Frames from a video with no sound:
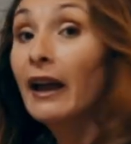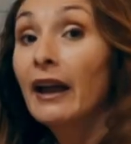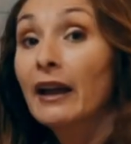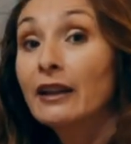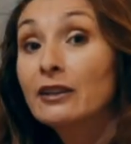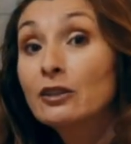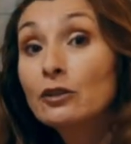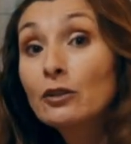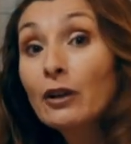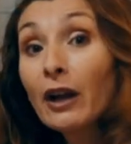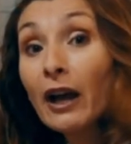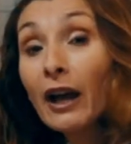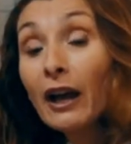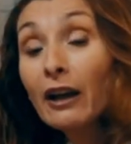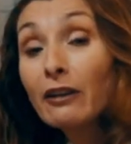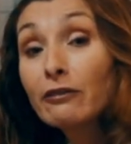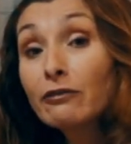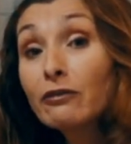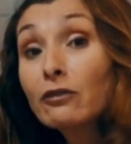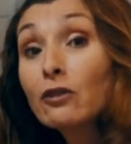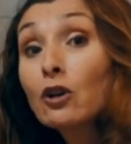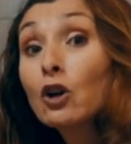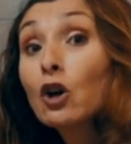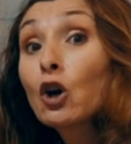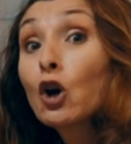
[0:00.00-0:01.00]
and you
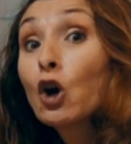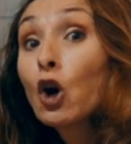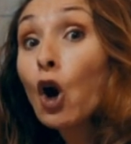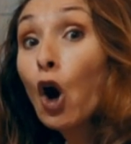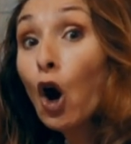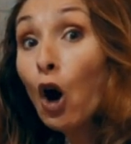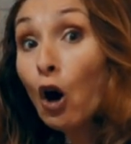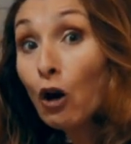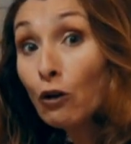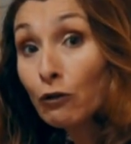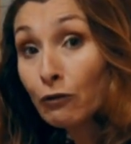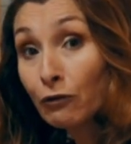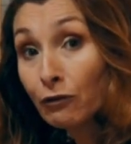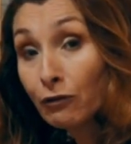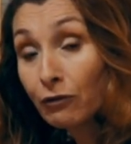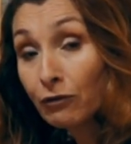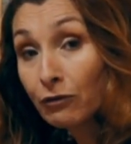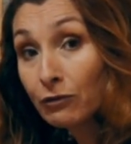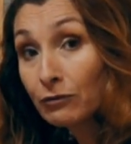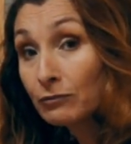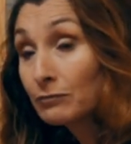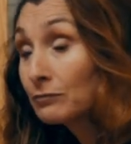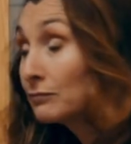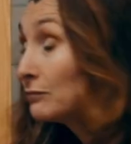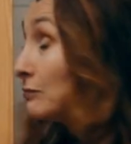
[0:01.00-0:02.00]
have
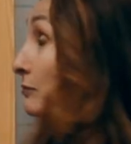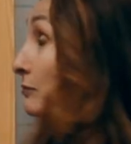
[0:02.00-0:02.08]
cough.